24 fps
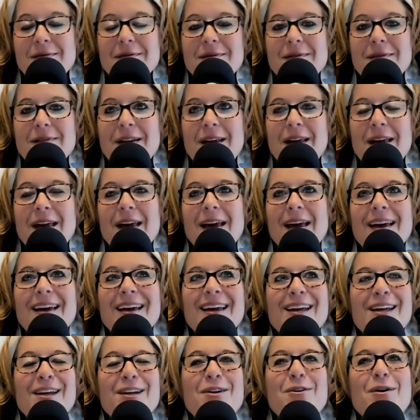I
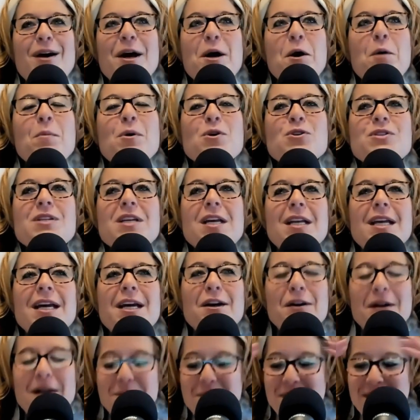almost can hear him saying
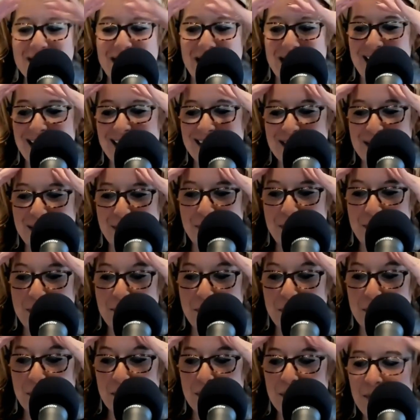to the people,
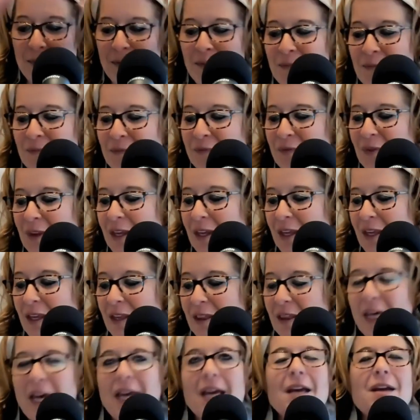like,
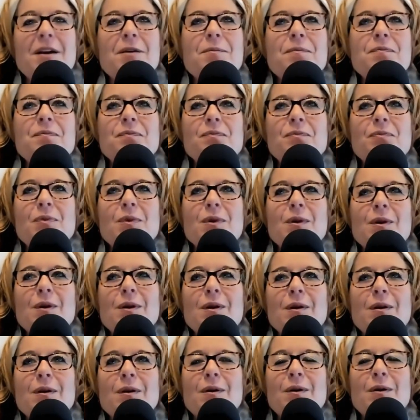
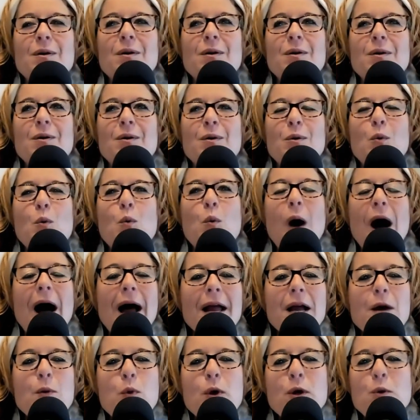why would we
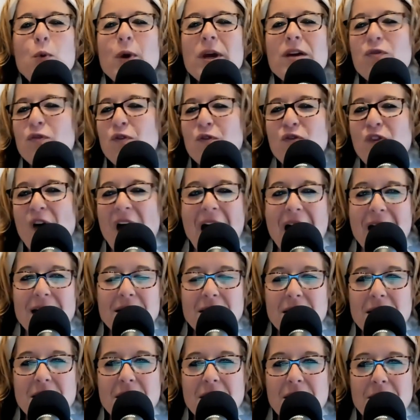fast
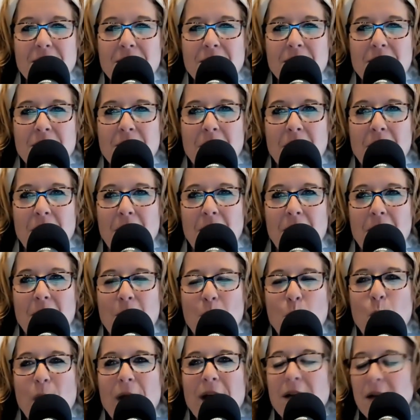when
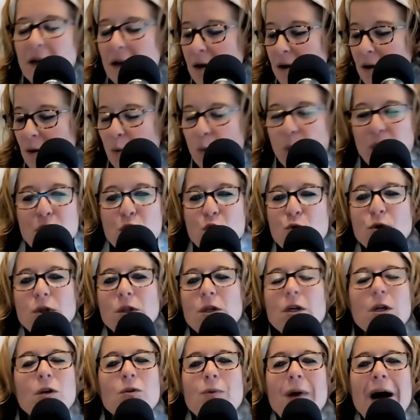you look around
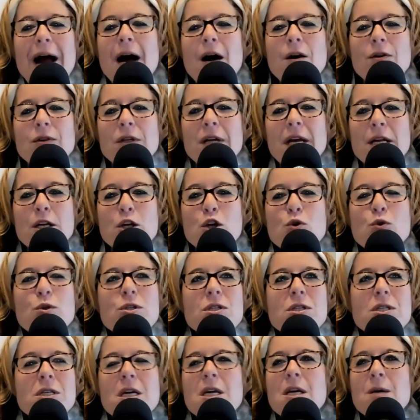and you see
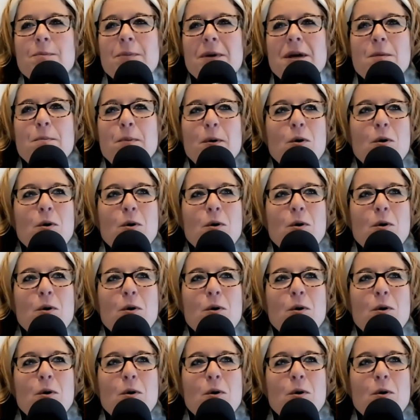people are